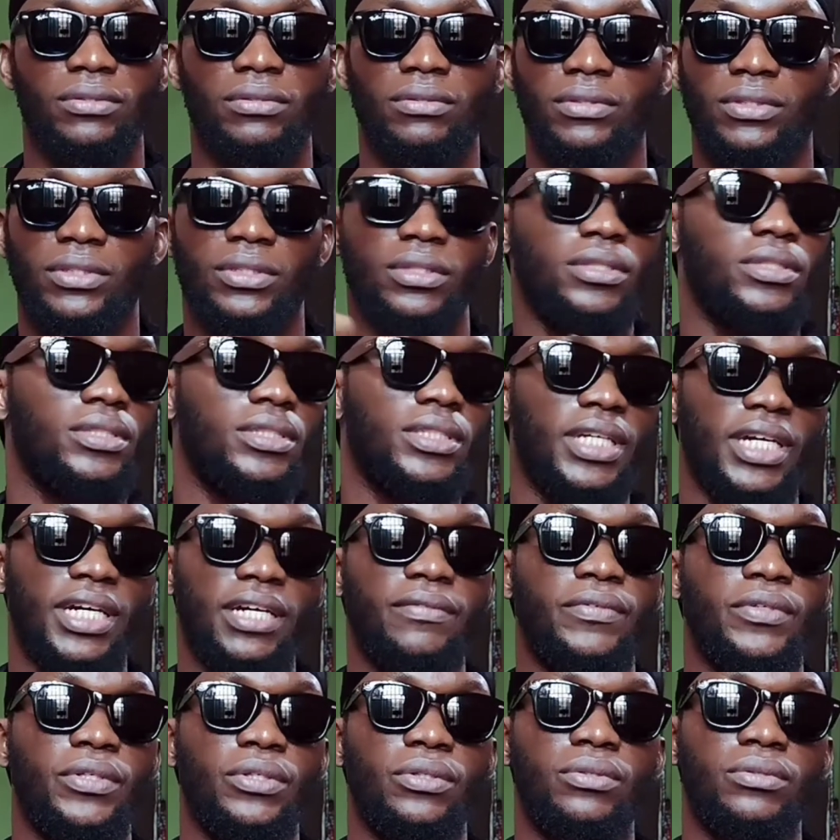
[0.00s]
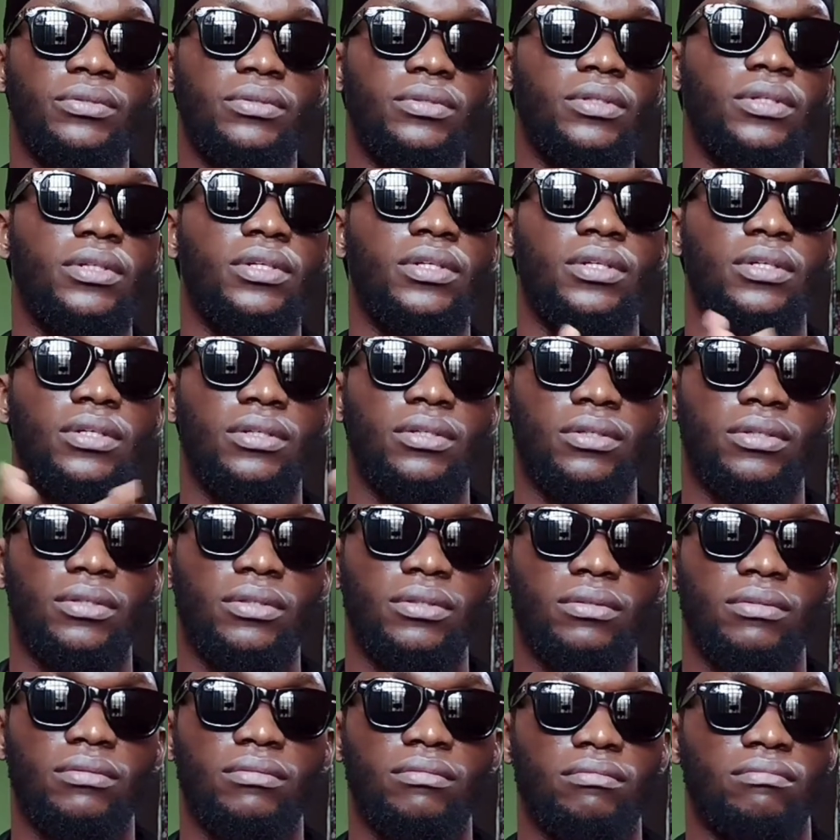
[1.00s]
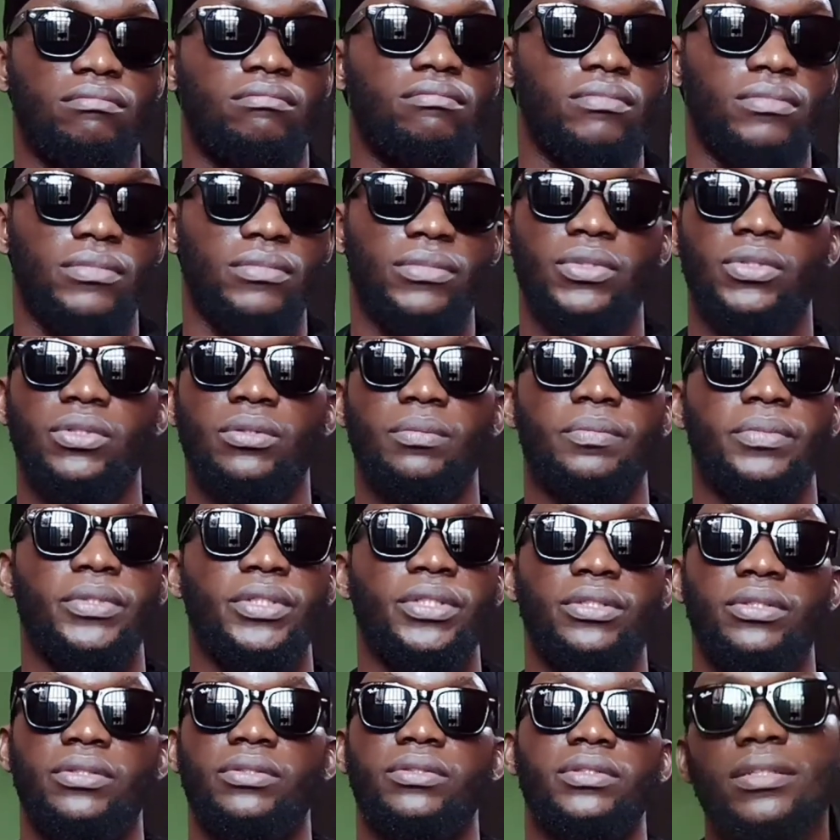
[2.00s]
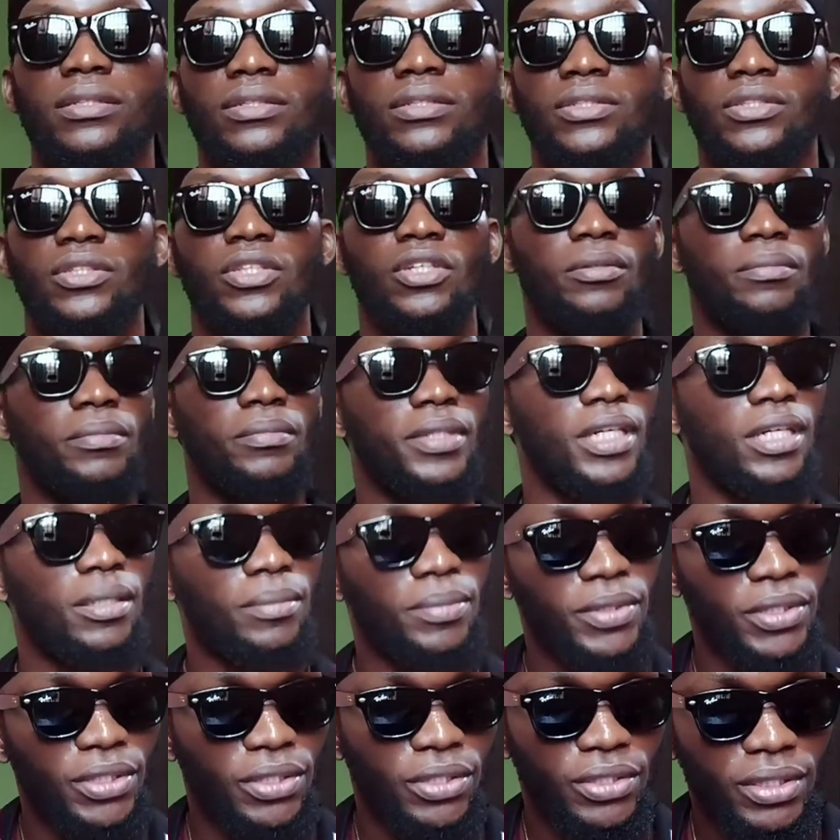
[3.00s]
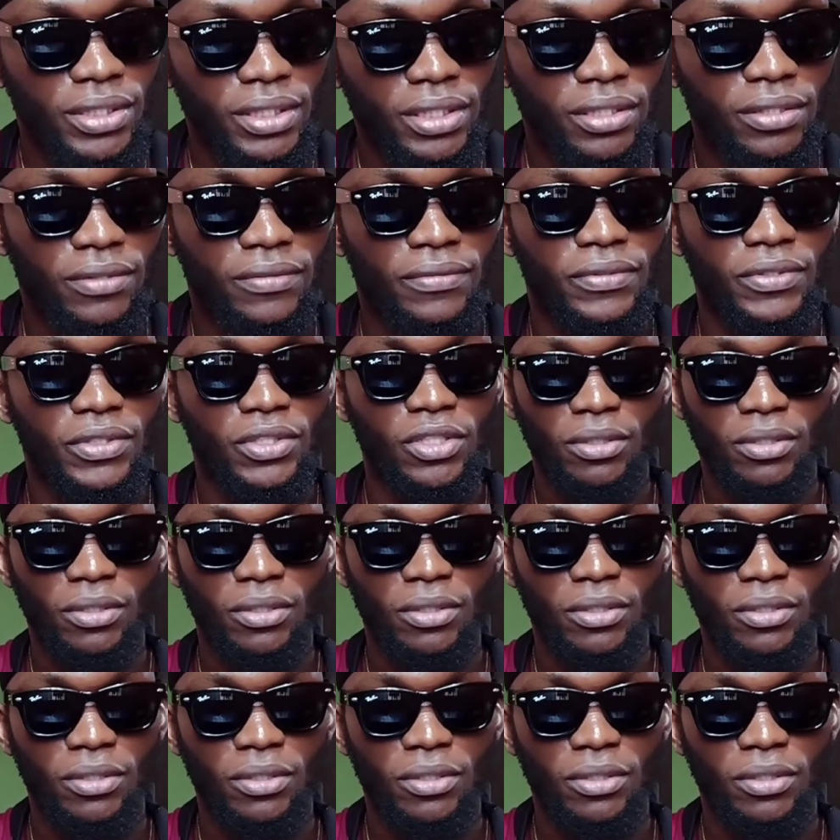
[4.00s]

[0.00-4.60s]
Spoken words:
just have your own opinion. Stop doubting yourself.